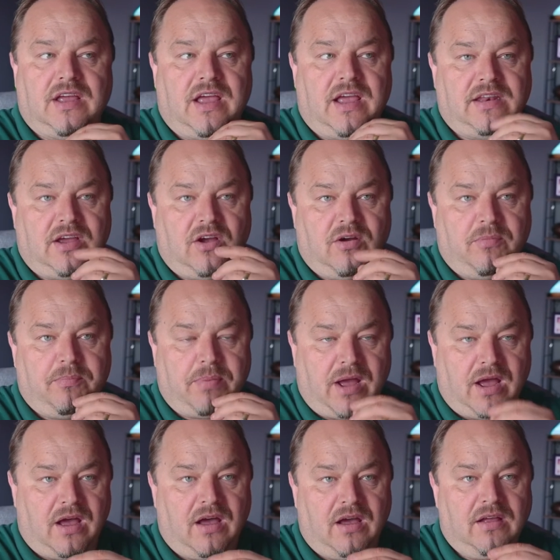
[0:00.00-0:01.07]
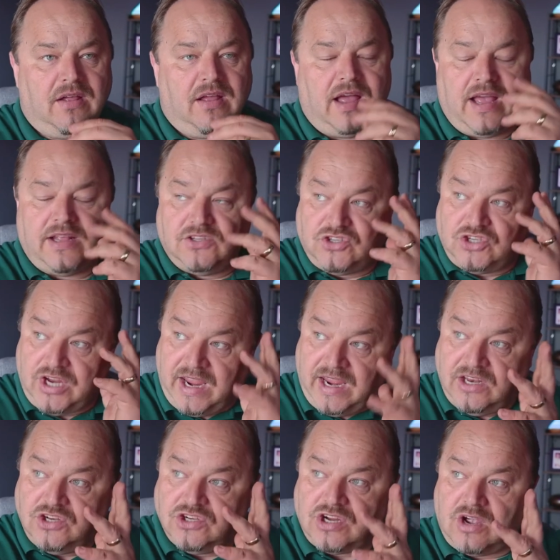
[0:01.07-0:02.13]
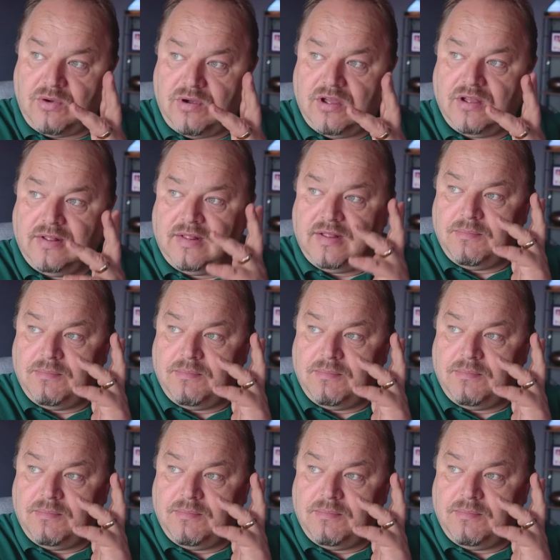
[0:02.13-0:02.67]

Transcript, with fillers: and our bar and change our